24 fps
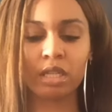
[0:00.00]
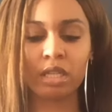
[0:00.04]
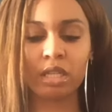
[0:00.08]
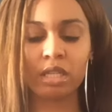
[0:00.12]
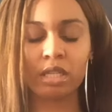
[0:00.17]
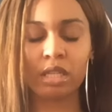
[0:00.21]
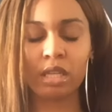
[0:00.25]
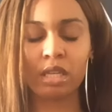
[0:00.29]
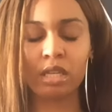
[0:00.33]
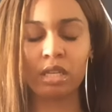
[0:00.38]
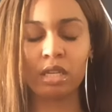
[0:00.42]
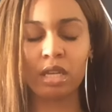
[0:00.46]
the
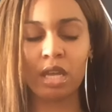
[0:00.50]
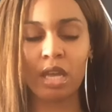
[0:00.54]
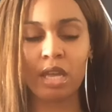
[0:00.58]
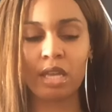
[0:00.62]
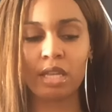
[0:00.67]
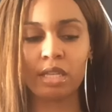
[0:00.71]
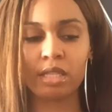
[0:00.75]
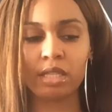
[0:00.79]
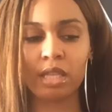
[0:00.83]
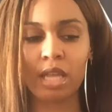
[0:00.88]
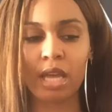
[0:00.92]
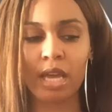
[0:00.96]
sun
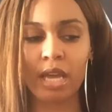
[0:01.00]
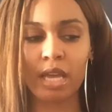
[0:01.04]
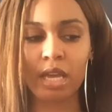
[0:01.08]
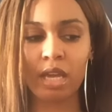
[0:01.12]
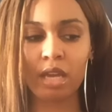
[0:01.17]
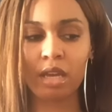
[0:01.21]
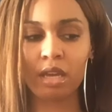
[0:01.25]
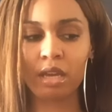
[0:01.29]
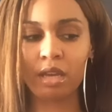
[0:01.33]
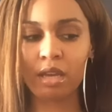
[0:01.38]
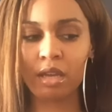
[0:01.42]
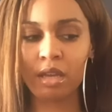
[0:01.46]
as
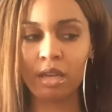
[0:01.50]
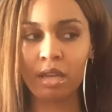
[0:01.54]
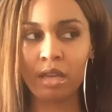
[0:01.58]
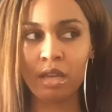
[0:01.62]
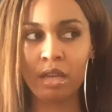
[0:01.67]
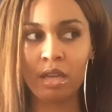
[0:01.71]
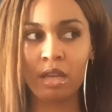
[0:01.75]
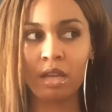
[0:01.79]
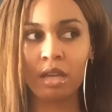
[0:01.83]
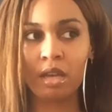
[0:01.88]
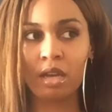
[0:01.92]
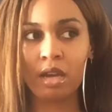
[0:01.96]
like
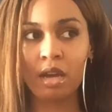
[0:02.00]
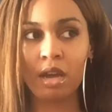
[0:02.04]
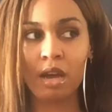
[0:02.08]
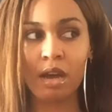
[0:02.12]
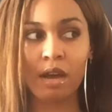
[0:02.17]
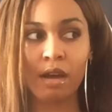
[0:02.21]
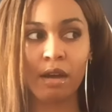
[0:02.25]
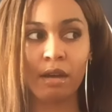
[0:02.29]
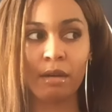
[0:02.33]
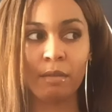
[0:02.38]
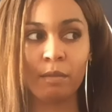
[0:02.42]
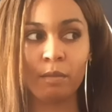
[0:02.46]

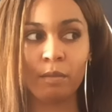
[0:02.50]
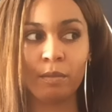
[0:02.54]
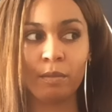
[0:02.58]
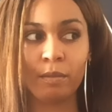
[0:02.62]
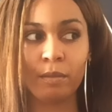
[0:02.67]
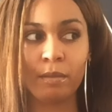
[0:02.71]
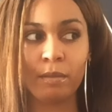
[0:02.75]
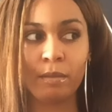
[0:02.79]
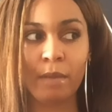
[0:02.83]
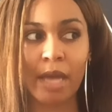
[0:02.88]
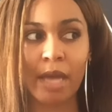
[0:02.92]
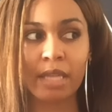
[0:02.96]
um,
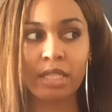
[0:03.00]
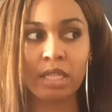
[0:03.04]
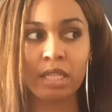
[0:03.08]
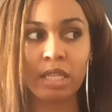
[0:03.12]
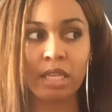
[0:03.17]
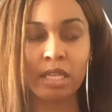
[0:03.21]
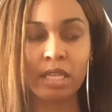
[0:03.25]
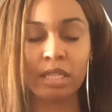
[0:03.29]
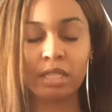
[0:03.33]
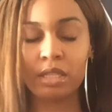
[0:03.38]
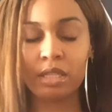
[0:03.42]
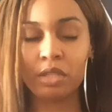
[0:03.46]
back to
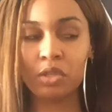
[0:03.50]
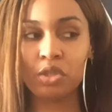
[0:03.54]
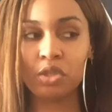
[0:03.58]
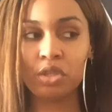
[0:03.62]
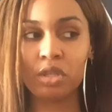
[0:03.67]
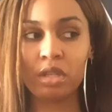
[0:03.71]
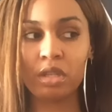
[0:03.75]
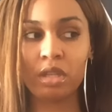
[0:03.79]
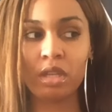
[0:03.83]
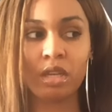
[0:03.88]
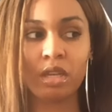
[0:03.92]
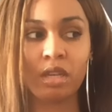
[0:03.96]
the
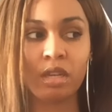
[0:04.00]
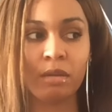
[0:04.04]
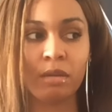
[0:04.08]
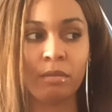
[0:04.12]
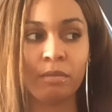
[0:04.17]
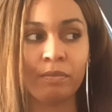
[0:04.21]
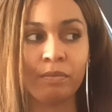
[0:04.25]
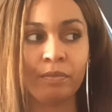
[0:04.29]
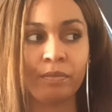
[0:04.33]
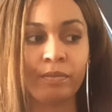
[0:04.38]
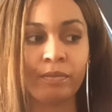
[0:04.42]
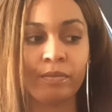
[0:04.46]
ascension
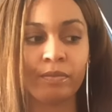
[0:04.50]
theme